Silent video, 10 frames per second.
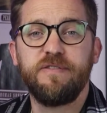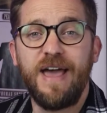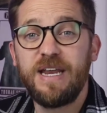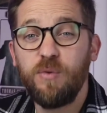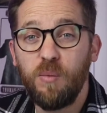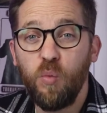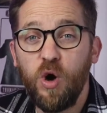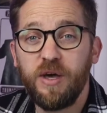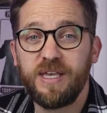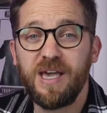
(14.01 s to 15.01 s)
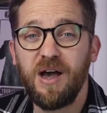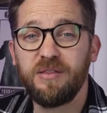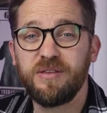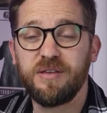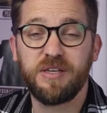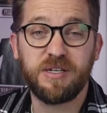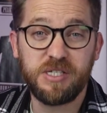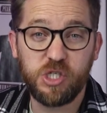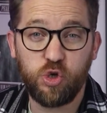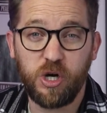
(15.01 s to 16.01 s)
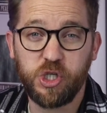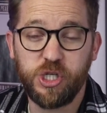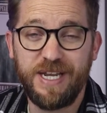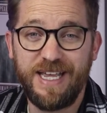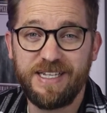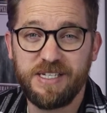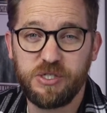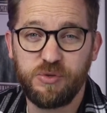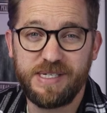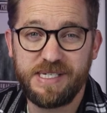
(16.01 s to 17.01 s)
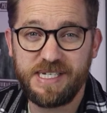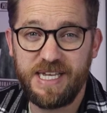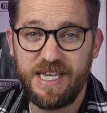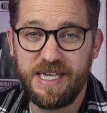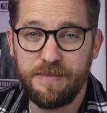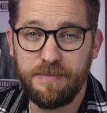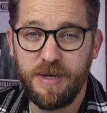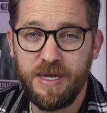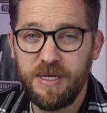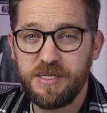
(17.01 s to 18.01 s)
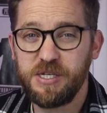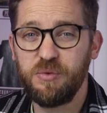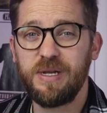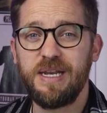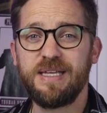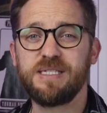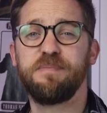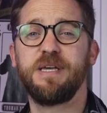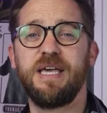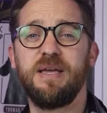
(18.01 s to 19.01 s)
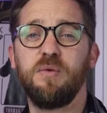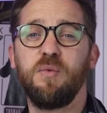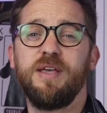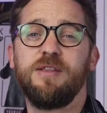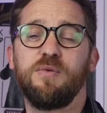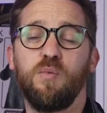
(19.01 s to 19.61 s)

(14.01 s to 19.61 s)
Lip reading: for anyone working under the construction industry scheme. So let's begin with